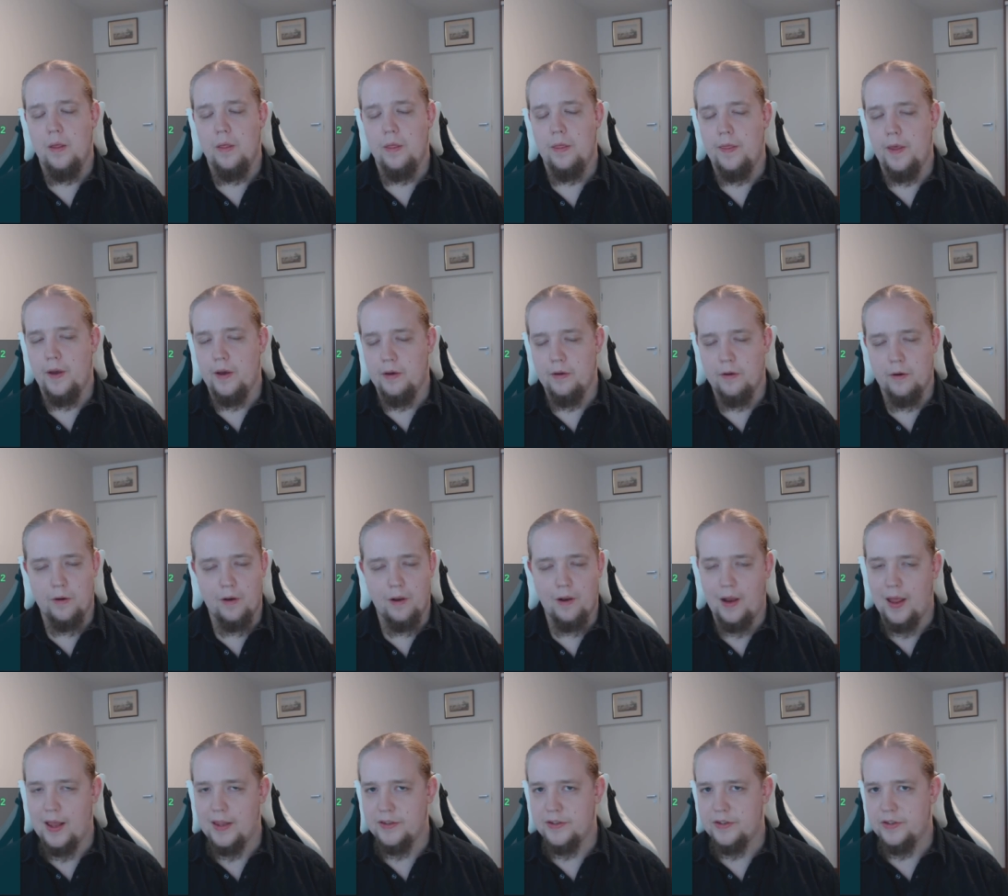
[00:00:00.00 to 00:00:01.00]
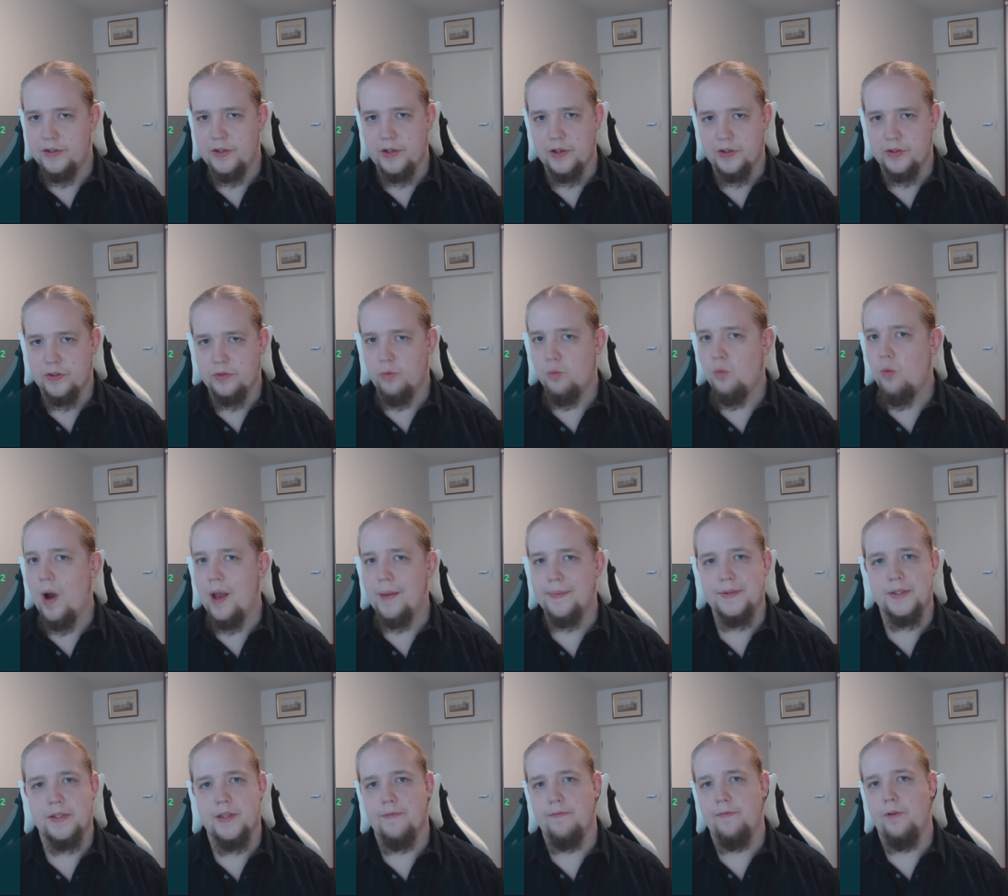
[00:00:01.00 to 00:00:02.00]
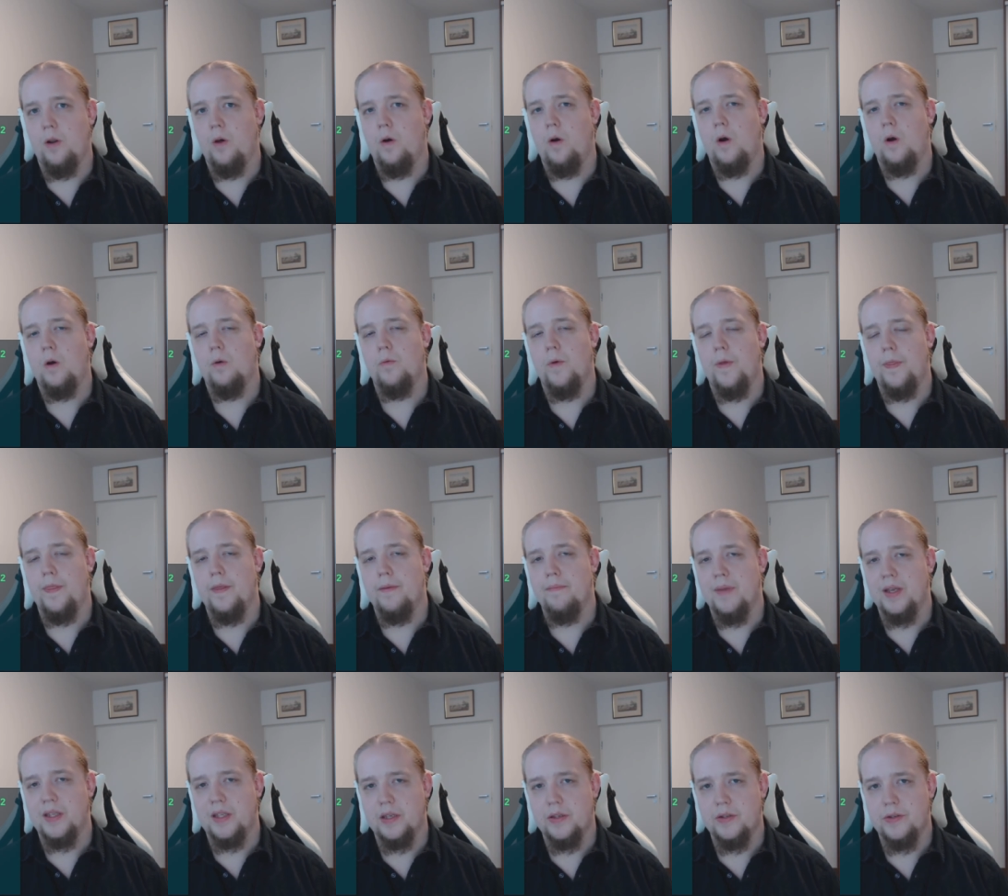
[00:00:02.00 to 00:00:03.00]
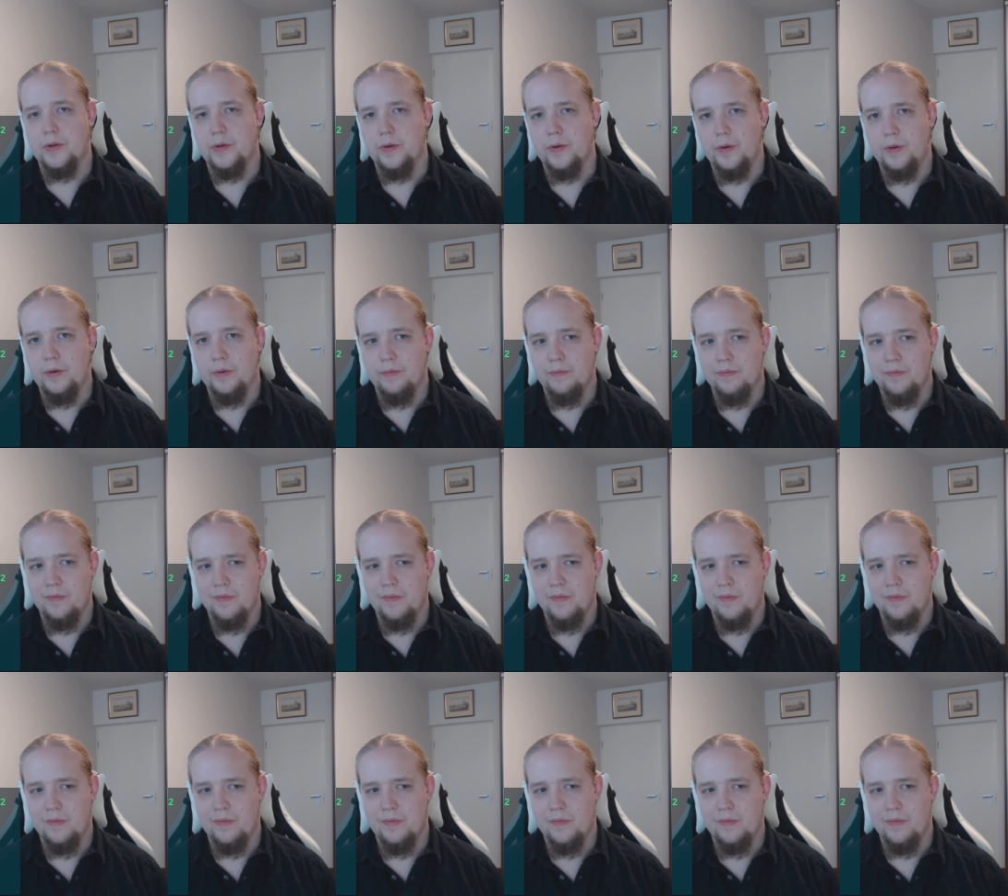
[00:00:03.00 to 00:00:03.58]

the HoloLens just wipes the floor with the Meta 2.